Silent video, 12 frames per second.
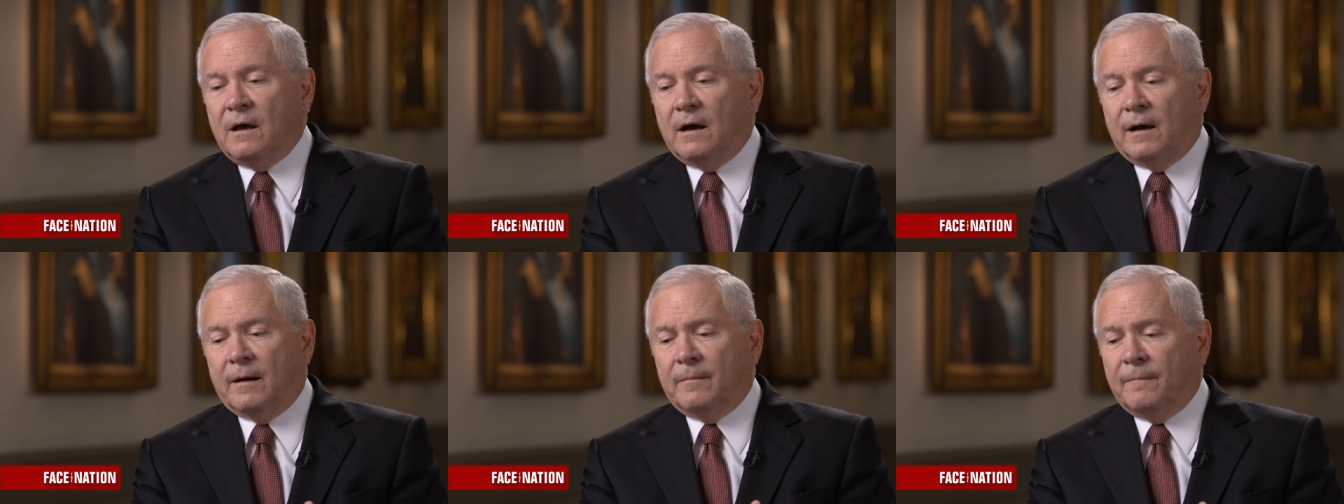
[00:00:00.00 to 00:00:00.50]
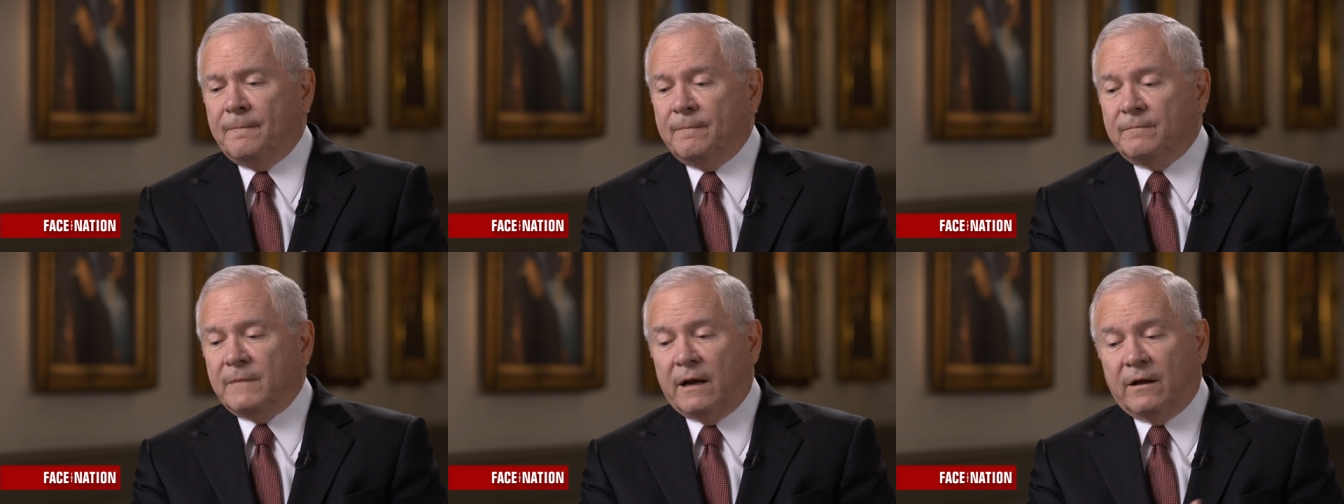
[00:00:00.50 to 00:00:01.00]
Um,
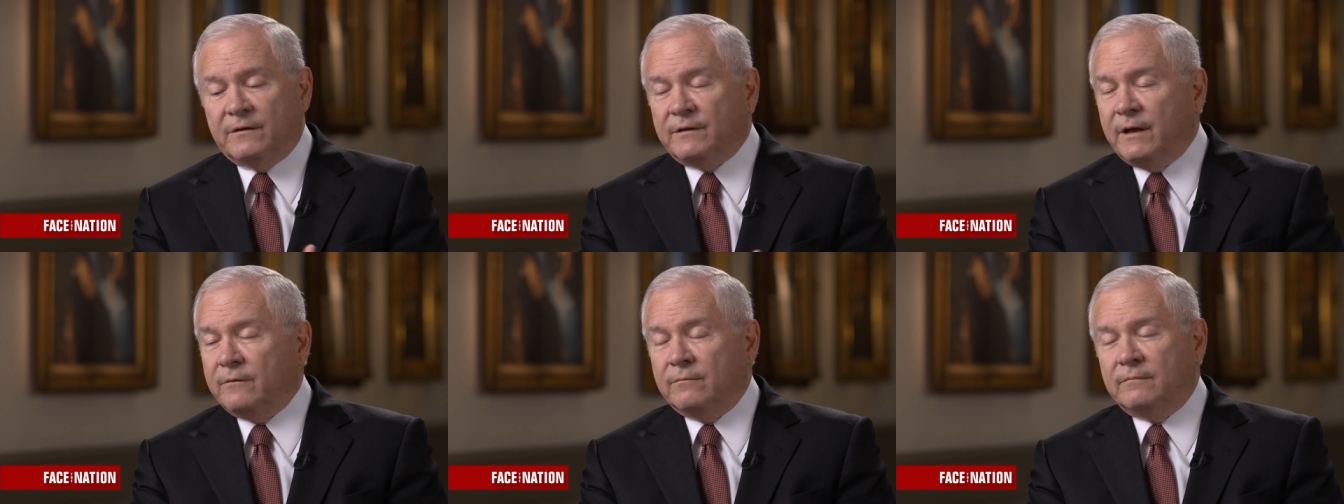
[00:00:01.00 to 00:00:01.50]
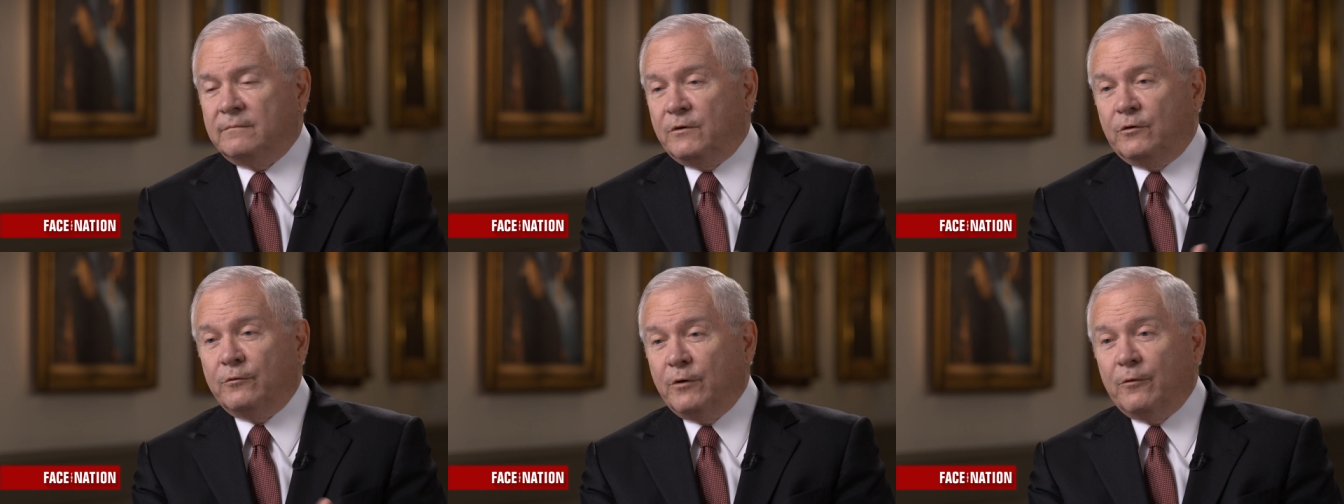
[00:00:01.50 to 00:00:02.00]
and I said,
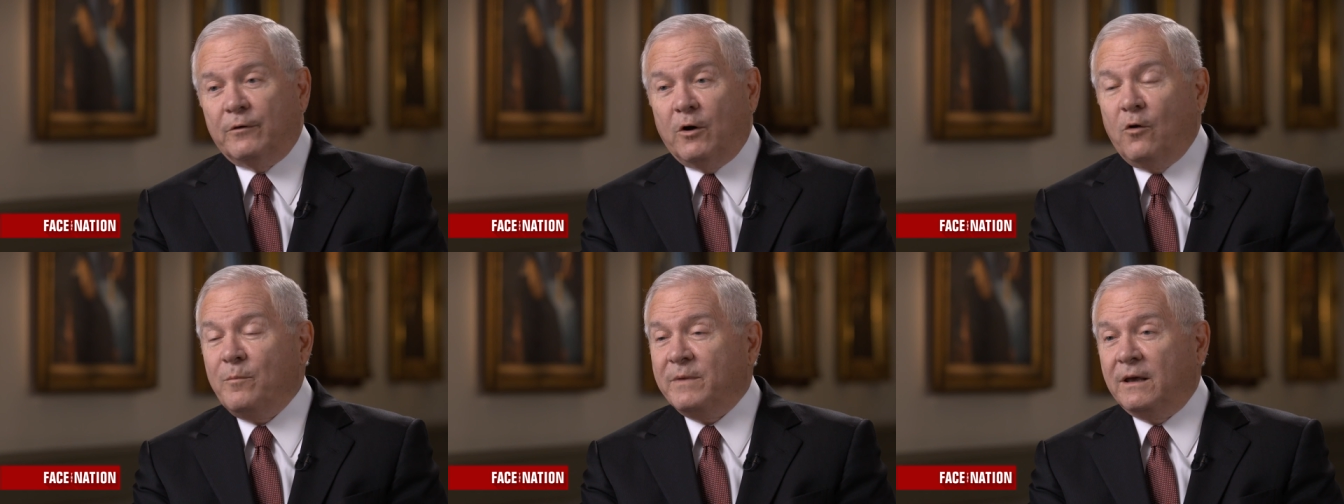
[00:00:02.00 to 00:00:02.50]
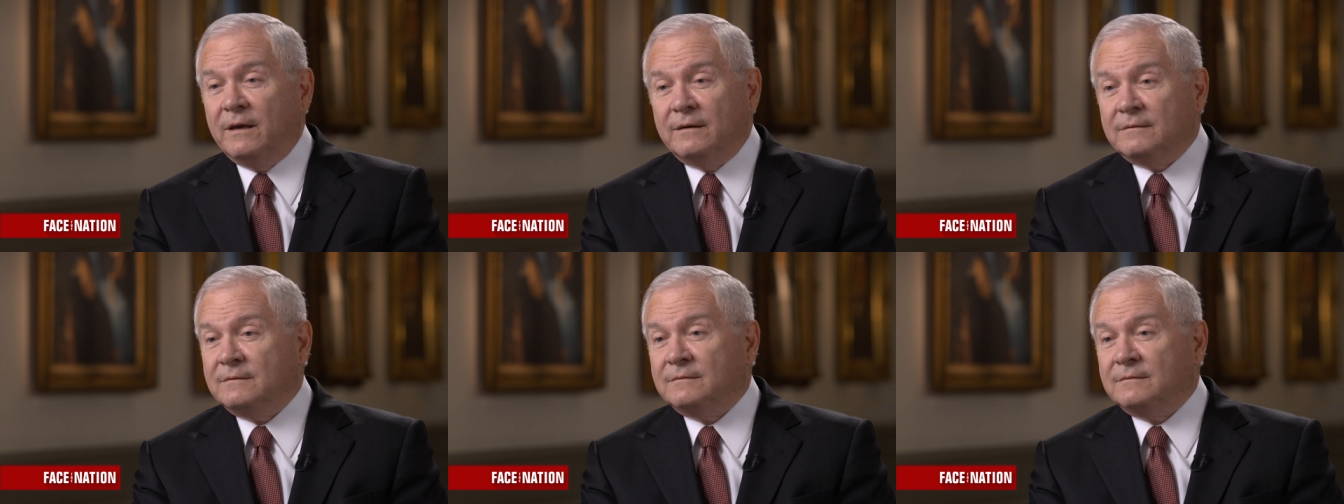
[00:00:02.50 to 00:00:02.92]
you don't know me,